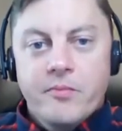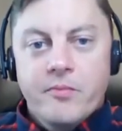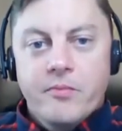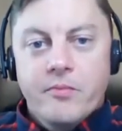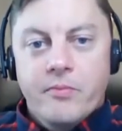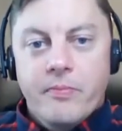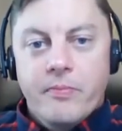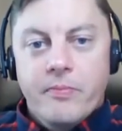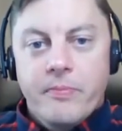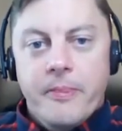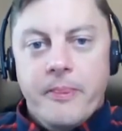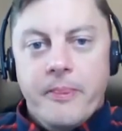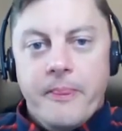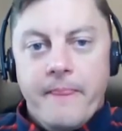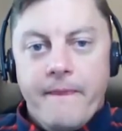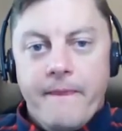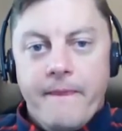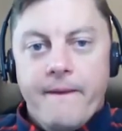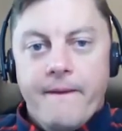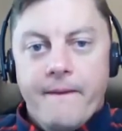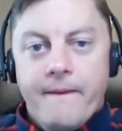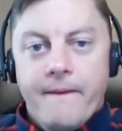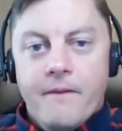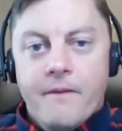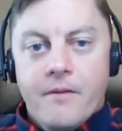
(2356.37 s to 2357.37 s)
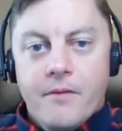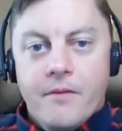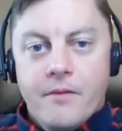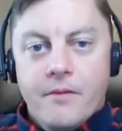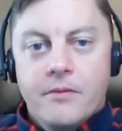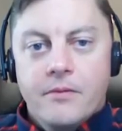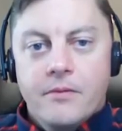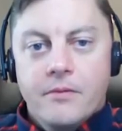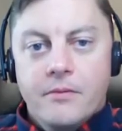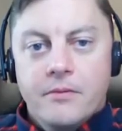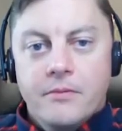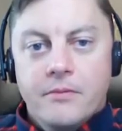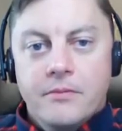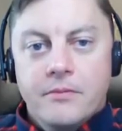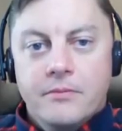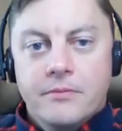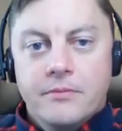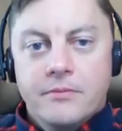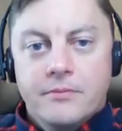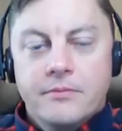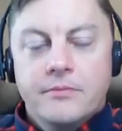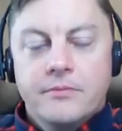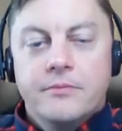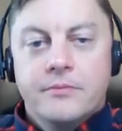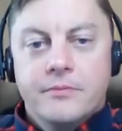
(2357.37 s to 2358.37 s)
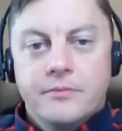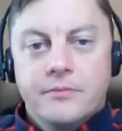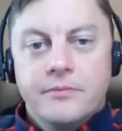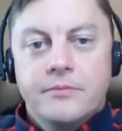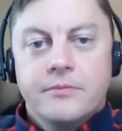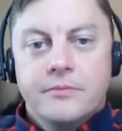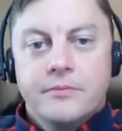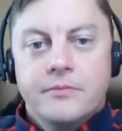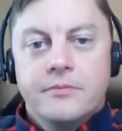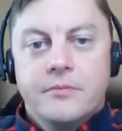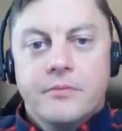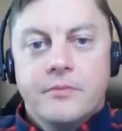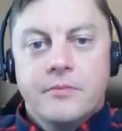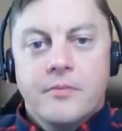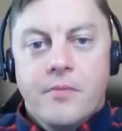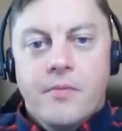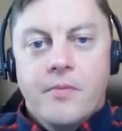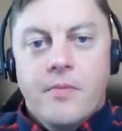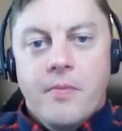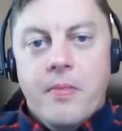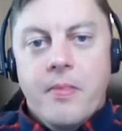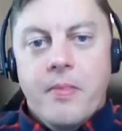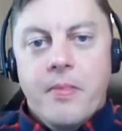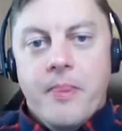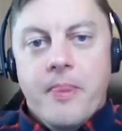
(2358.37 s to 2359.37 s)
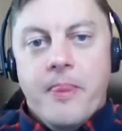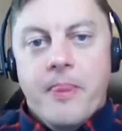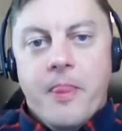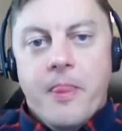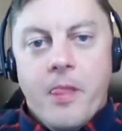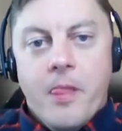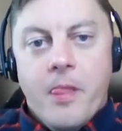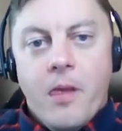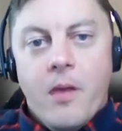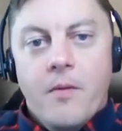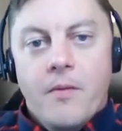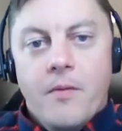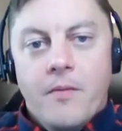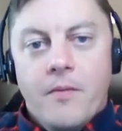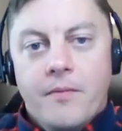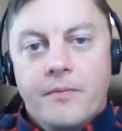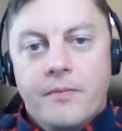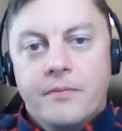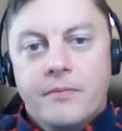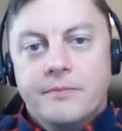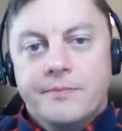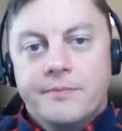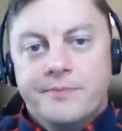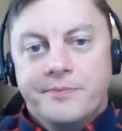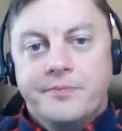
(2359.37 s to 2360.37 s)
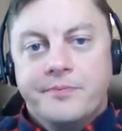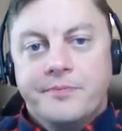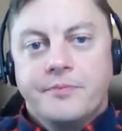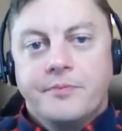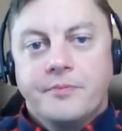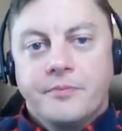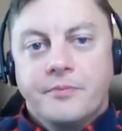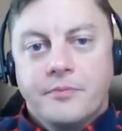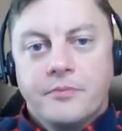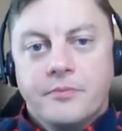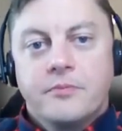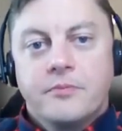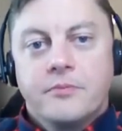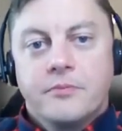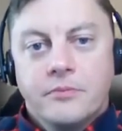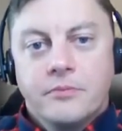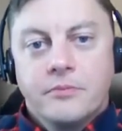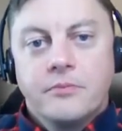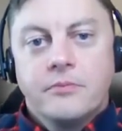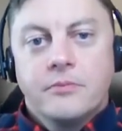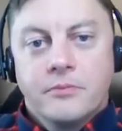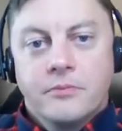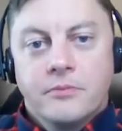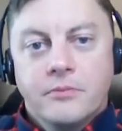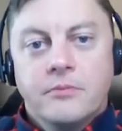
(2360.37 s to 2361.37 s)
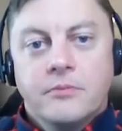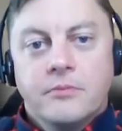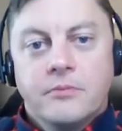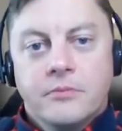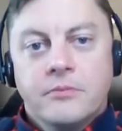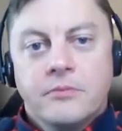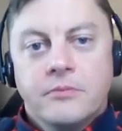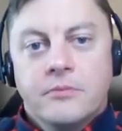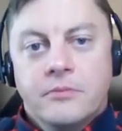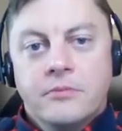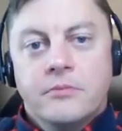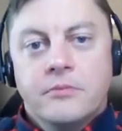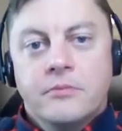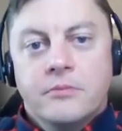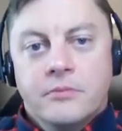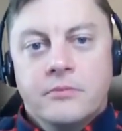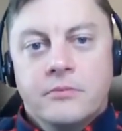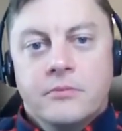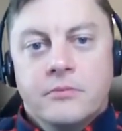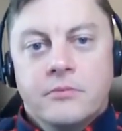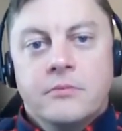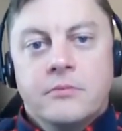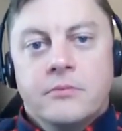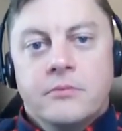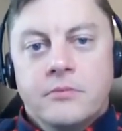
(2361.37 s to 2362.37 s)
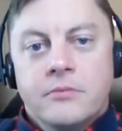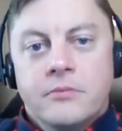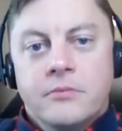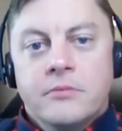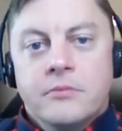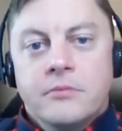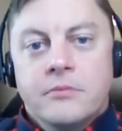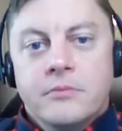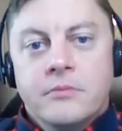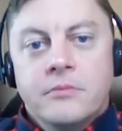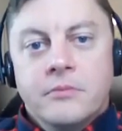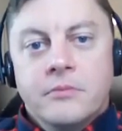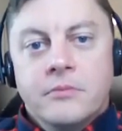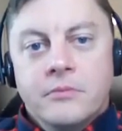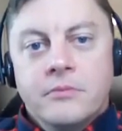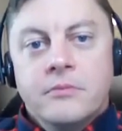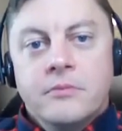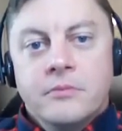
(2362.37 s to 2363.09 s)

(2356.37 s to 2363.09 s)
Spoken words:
[no speech]